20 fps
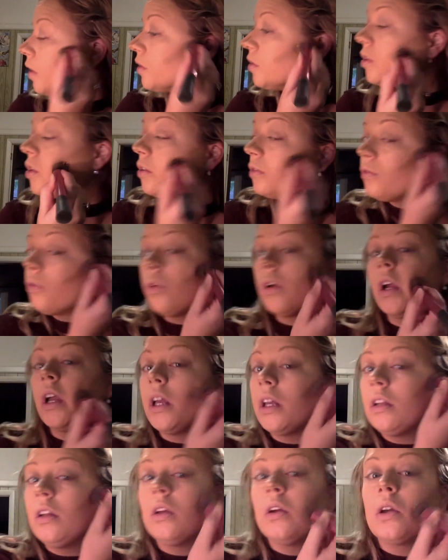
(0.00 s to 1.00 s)
larger
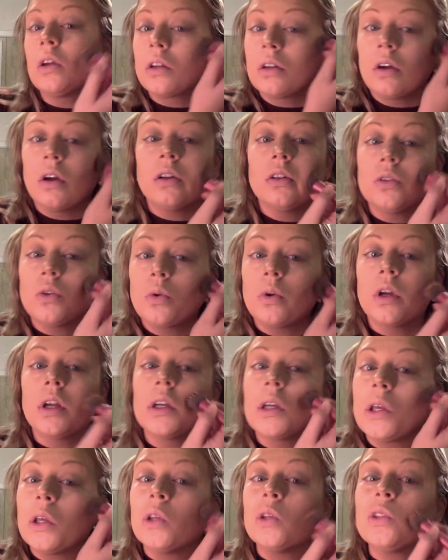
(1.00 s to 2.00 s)
forehead,
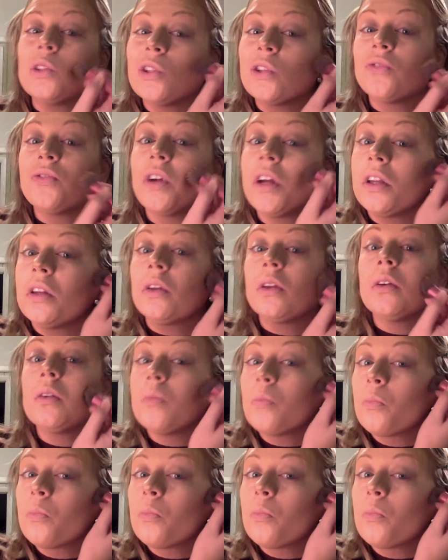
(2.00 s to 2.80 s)
contouring is your friend.